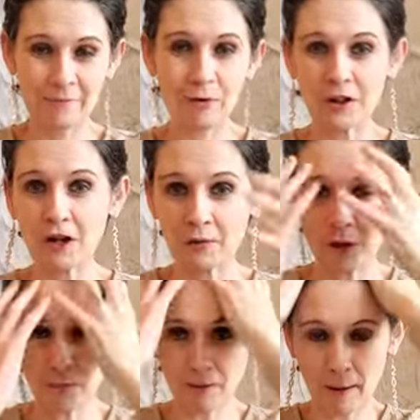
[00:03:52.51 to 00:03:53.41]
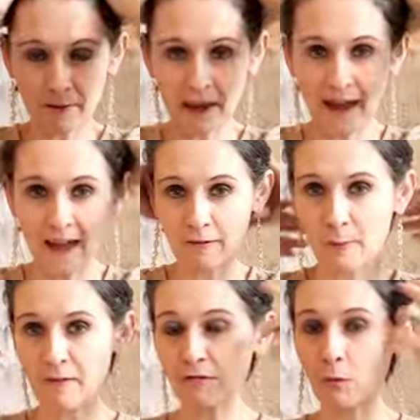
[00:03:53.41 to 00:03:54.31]
But, you know, you prep your hair
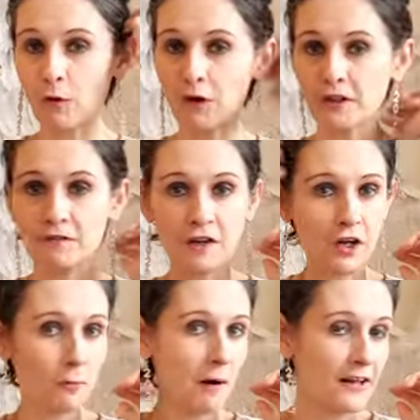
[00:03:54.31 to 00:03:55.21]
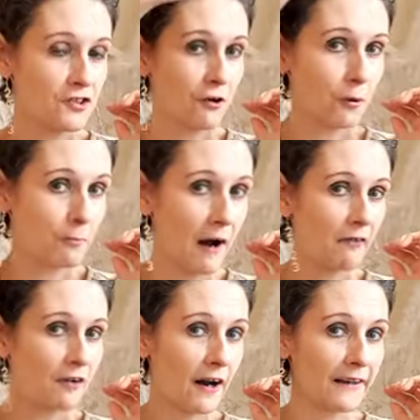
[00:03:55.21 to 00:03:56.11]
however it works for you. Mine's growing
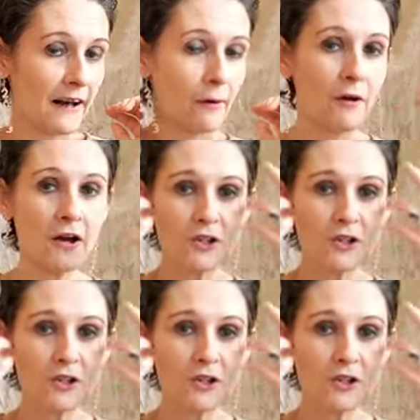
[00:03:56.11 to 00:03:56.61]
back right now.